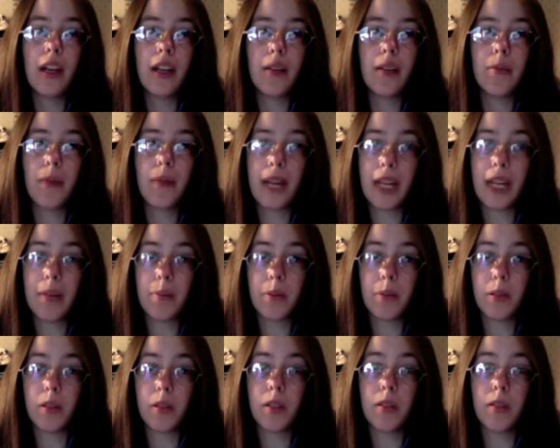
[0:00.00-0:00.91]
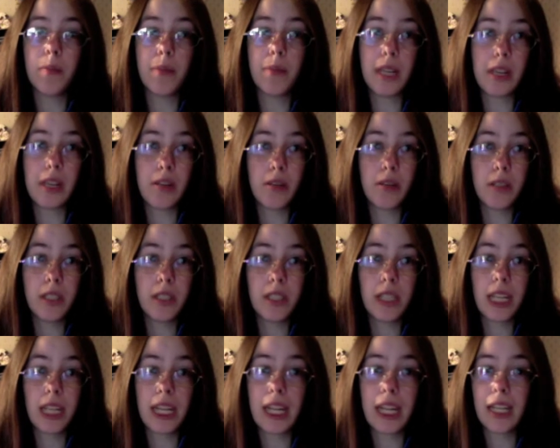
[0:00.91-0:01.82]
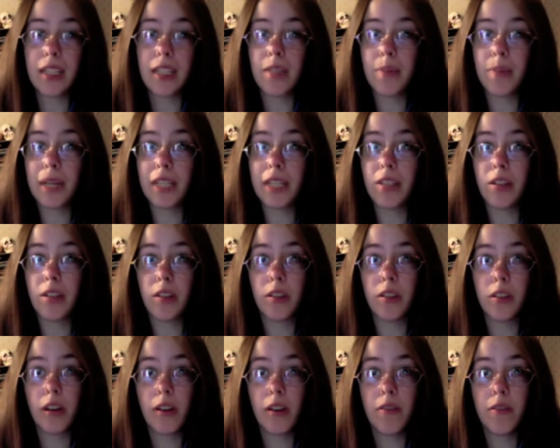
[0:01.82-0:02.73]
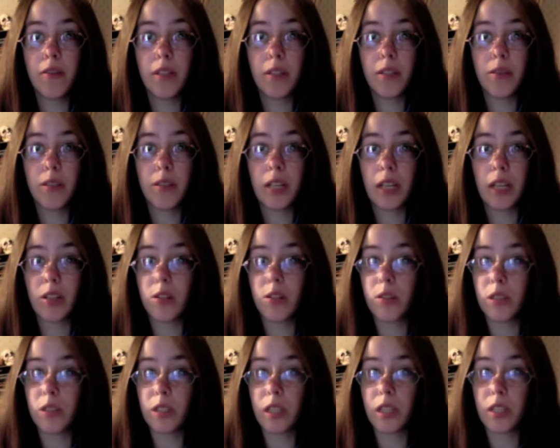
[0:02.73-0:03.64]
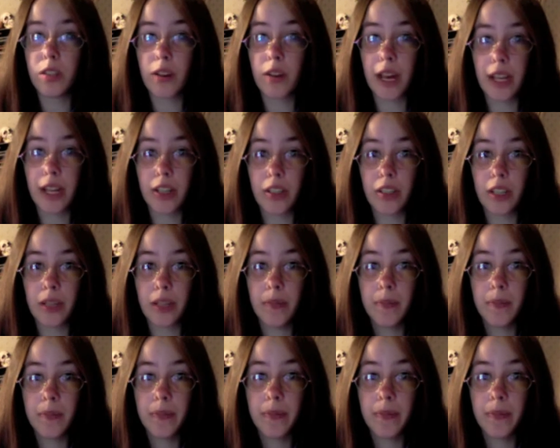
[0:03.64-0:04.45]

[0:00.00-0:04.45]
rape or abuse leading to being turned off to sexual attraction.